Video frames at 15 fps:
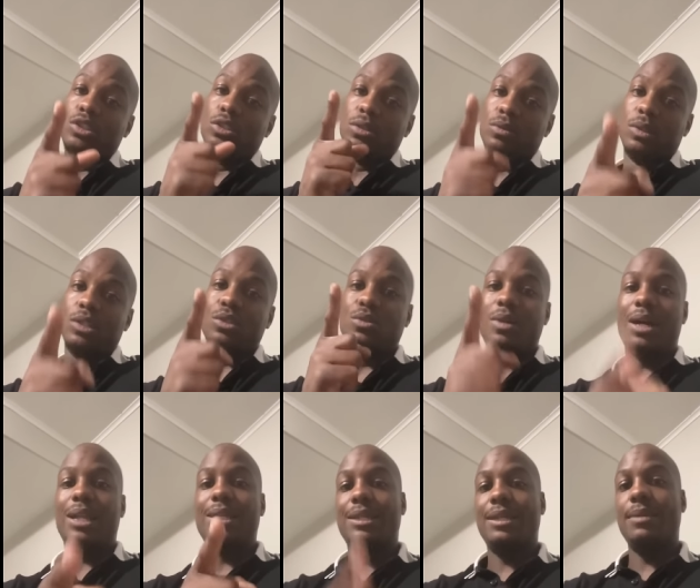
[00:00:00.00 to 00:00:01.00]
you wanna do
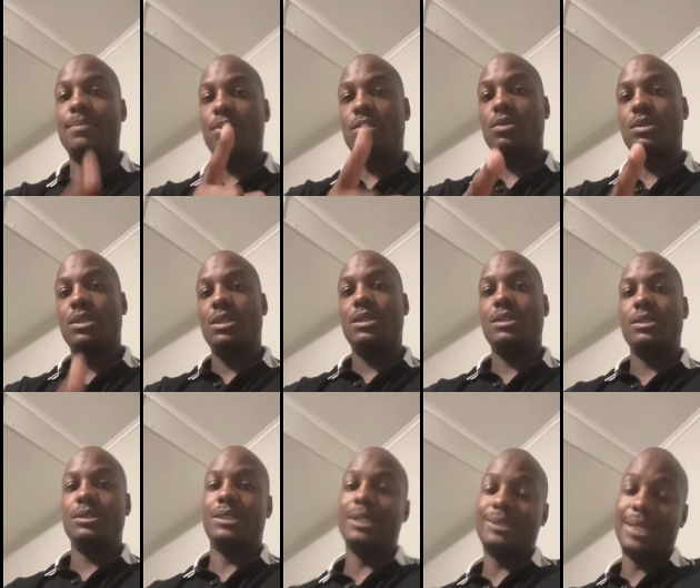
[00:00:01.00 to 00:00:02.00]
all of that, bro.
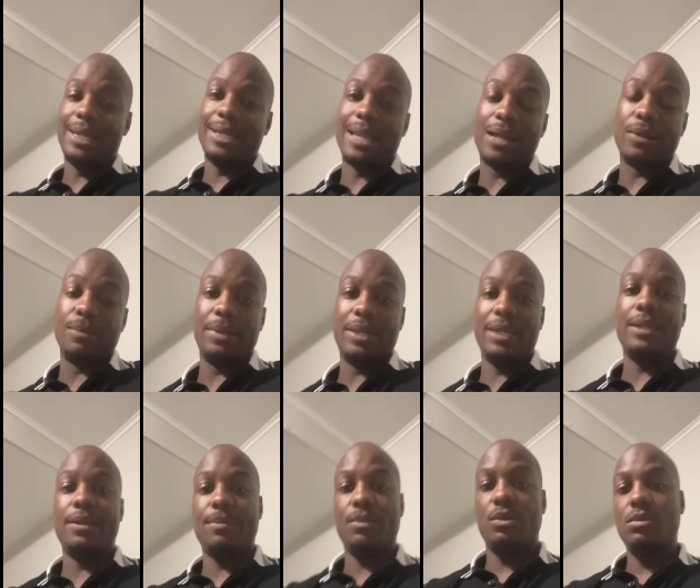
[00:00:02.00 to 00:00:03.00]
Just take it like a
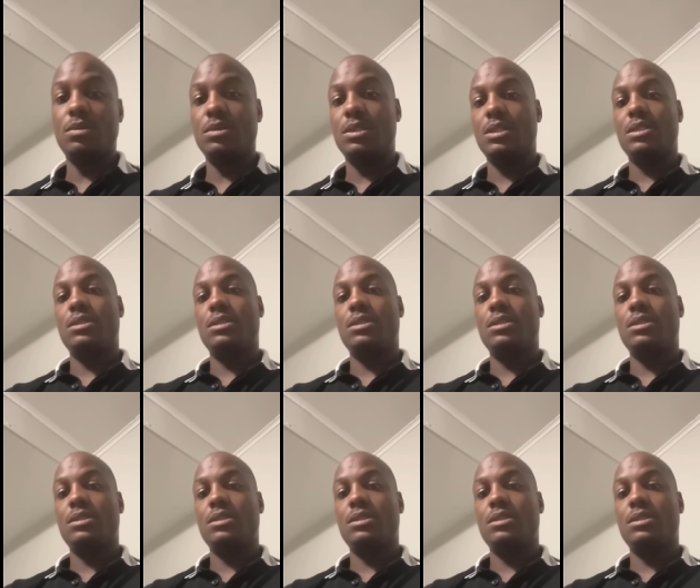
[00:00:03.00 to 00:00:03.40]
man, bro.